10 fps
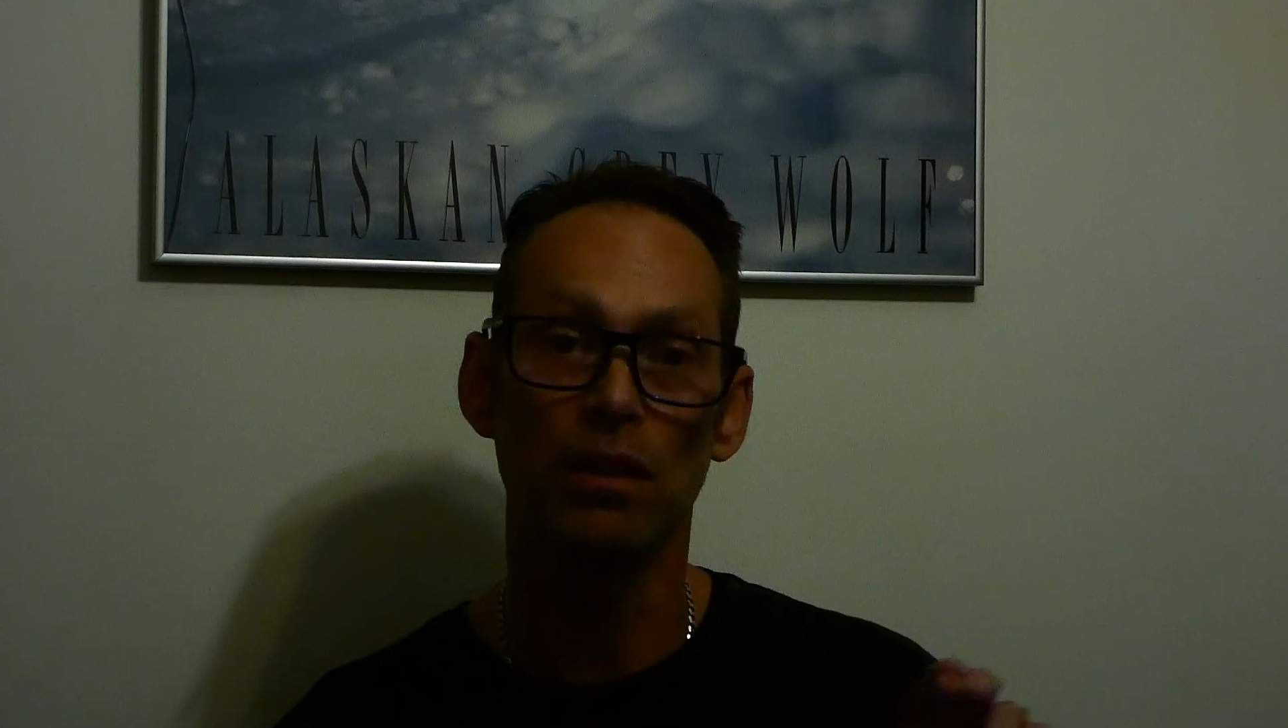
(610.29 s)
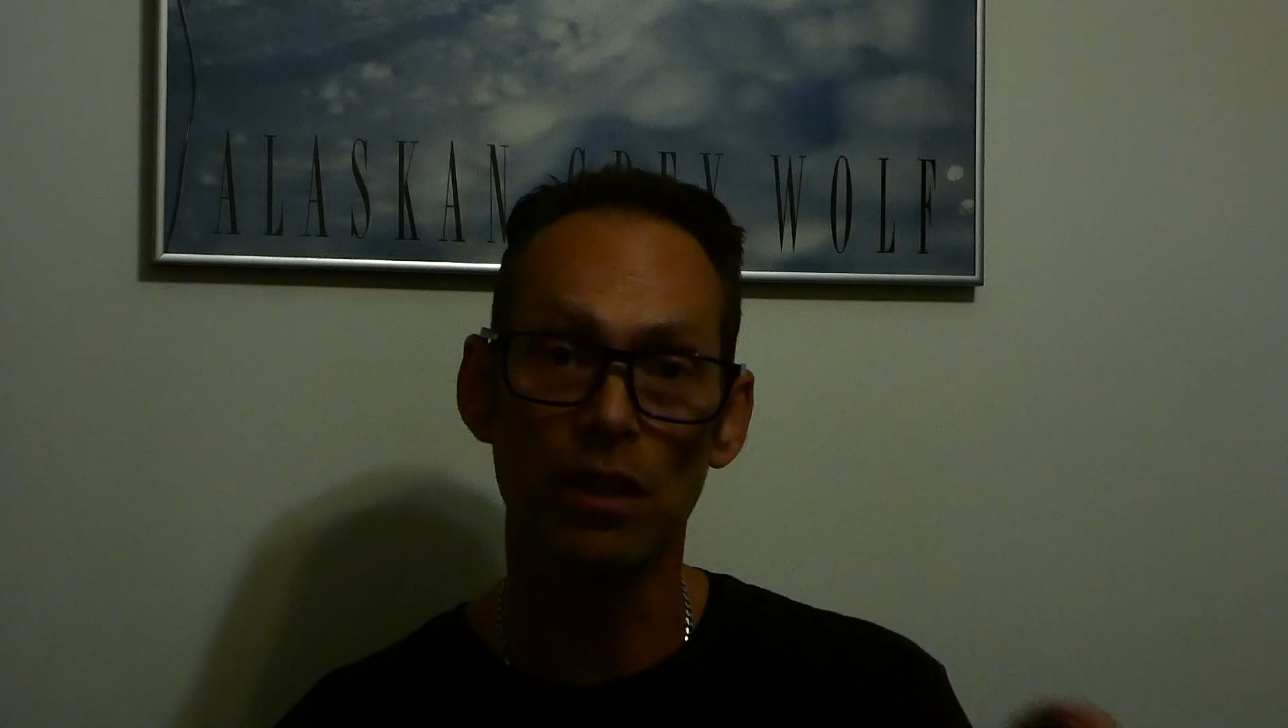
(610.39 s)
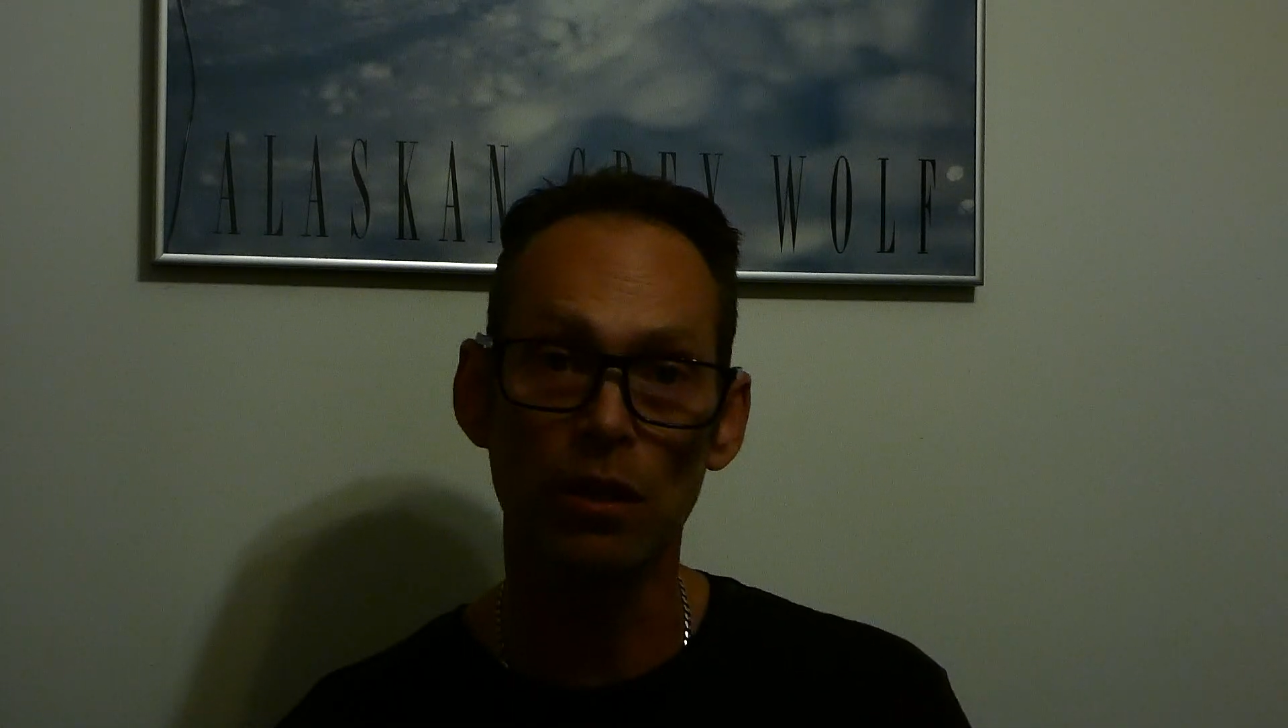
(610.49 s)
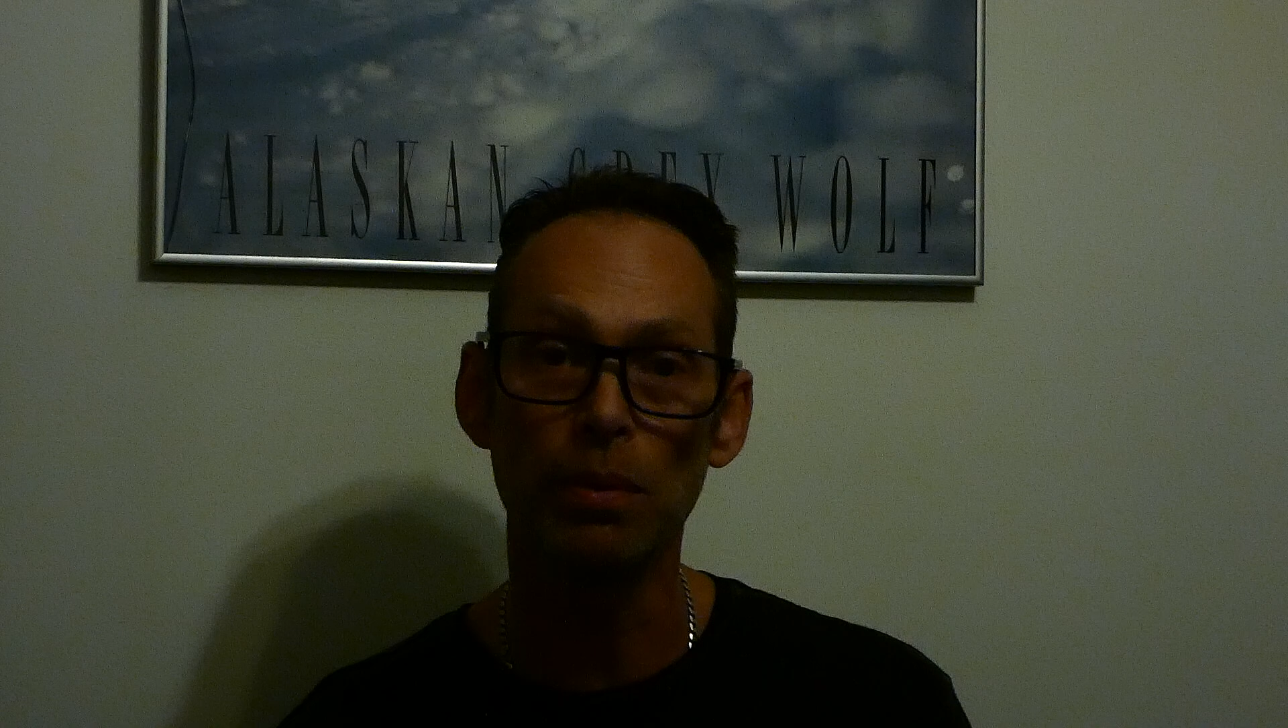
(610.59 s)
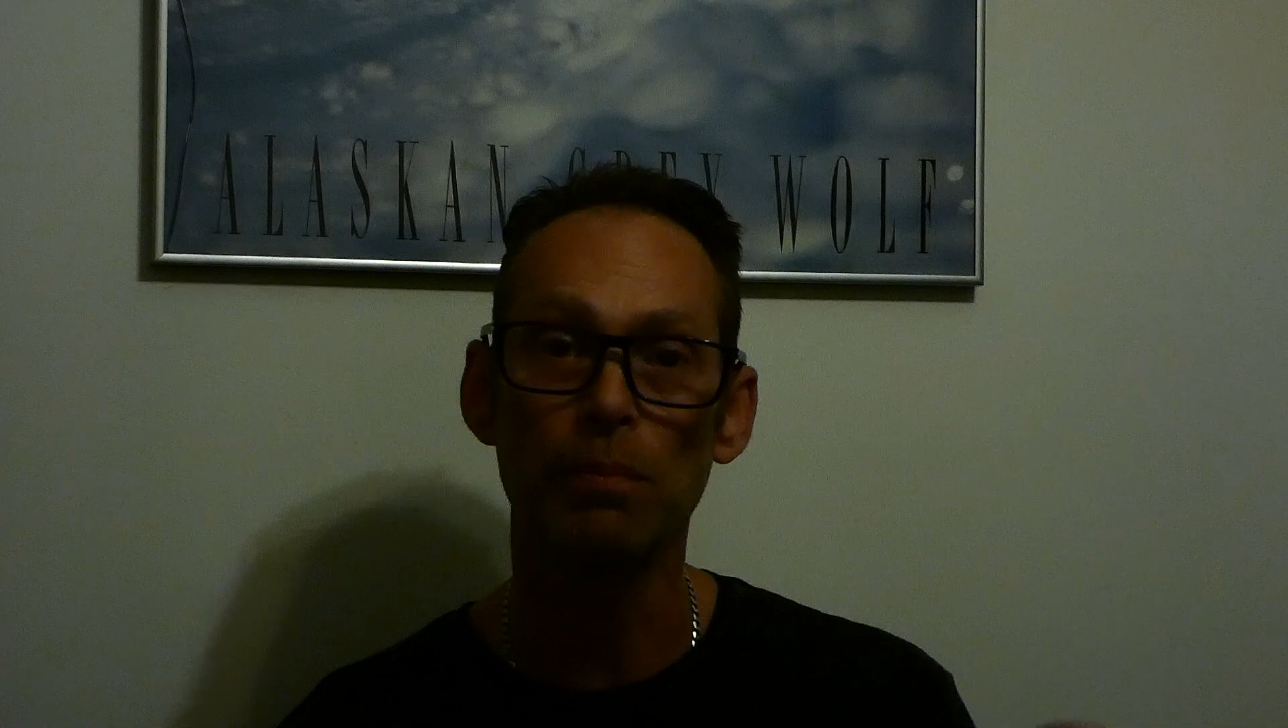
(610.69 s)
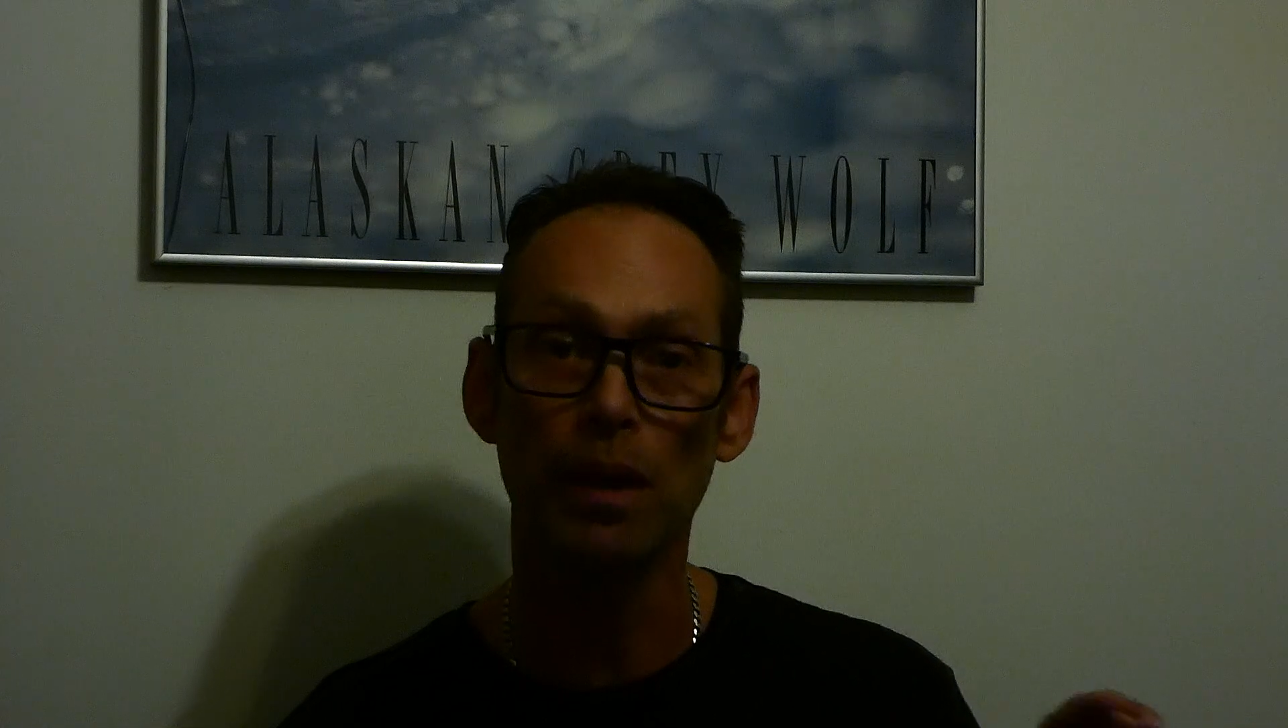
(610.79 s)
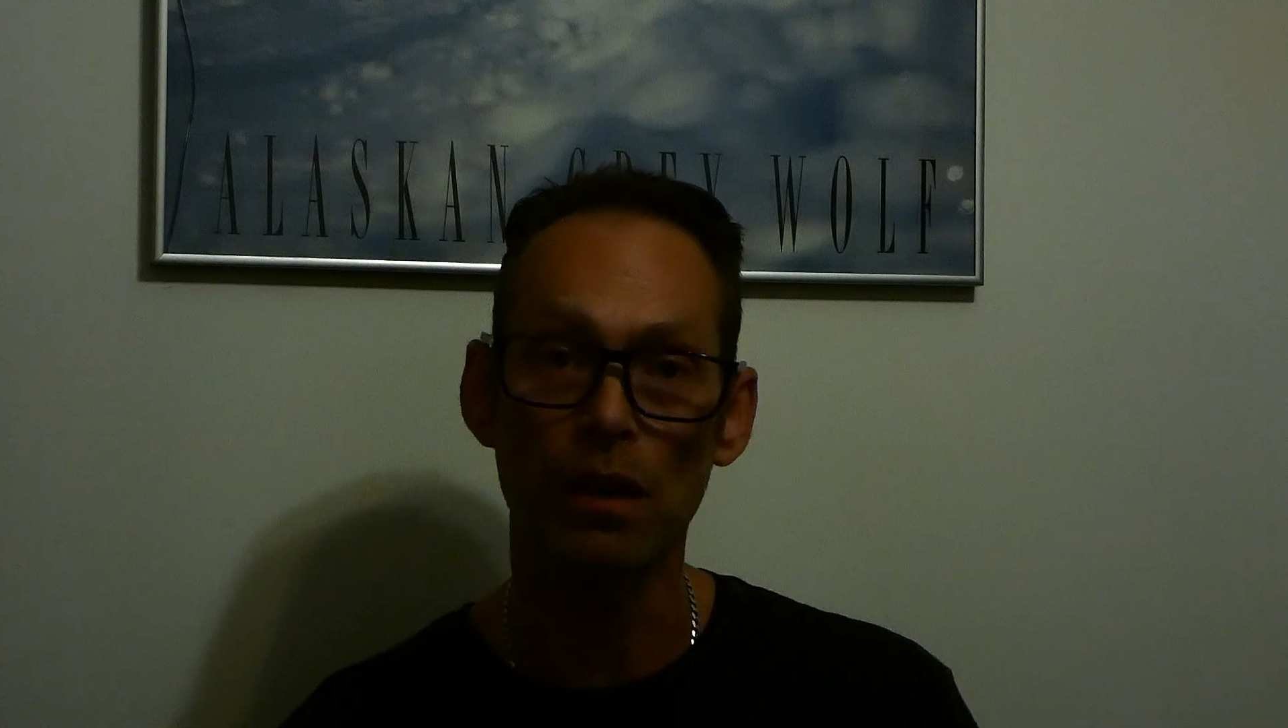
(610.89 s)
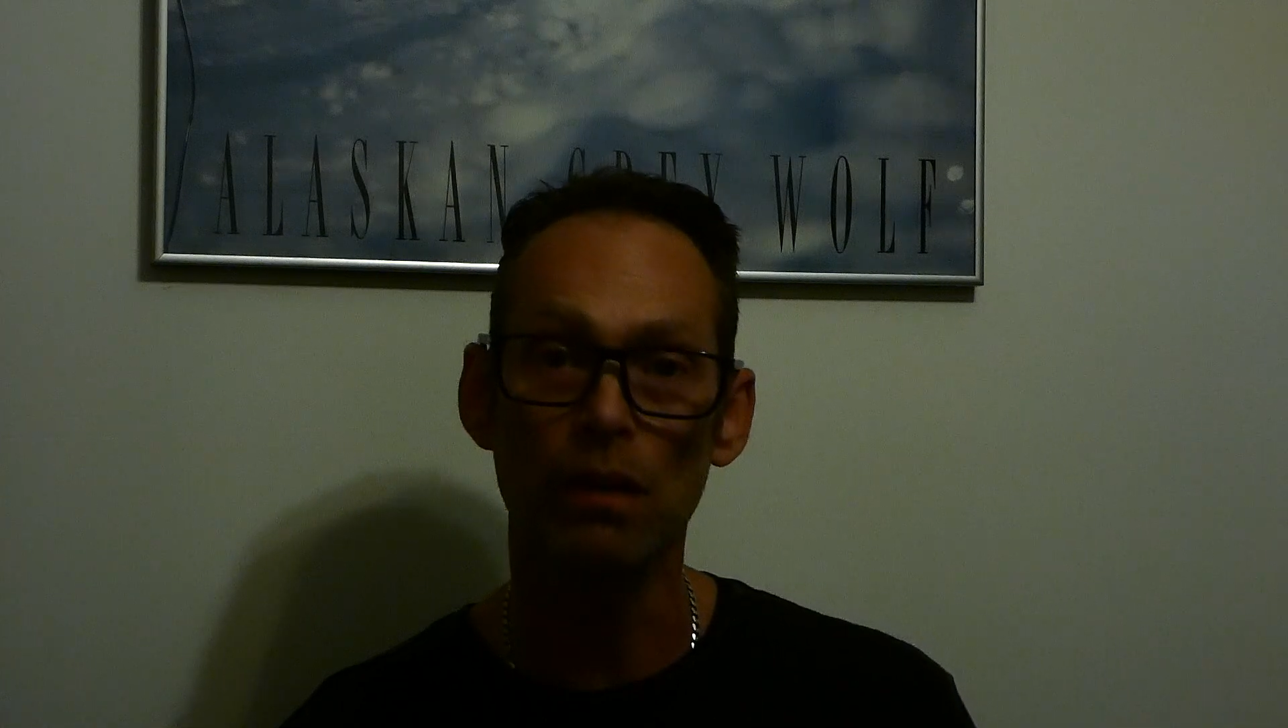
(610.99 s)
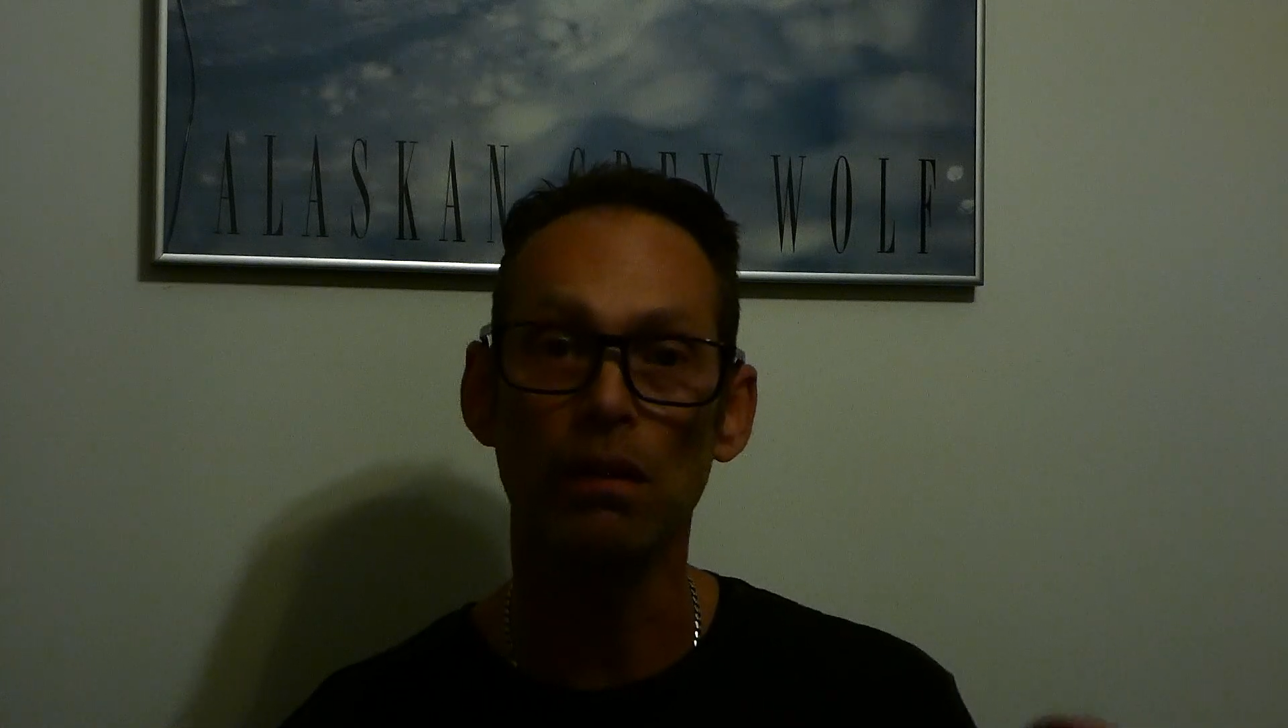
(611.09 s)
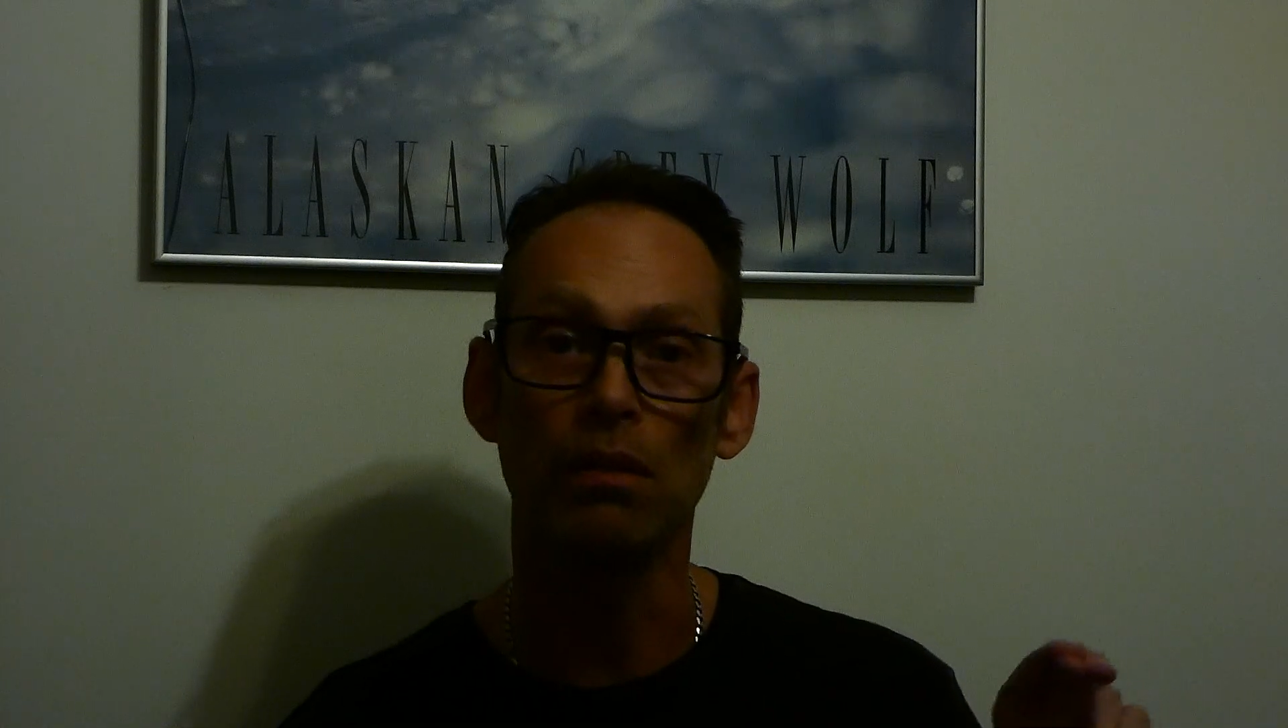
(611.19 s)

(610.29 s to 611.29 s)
little bit better,